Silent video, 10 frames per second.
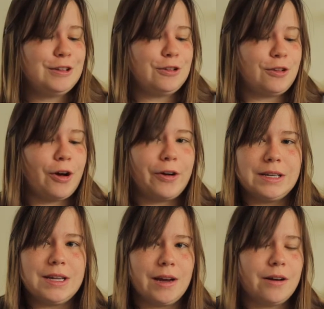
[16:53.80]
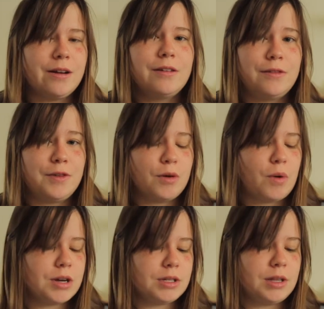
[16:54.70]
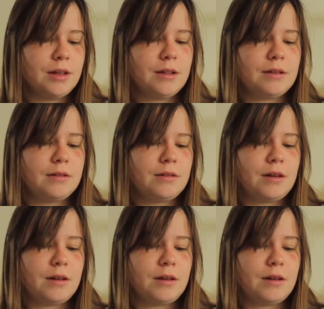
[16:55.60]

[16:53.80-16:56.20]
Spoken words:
sorry, Tara, if you're watching this.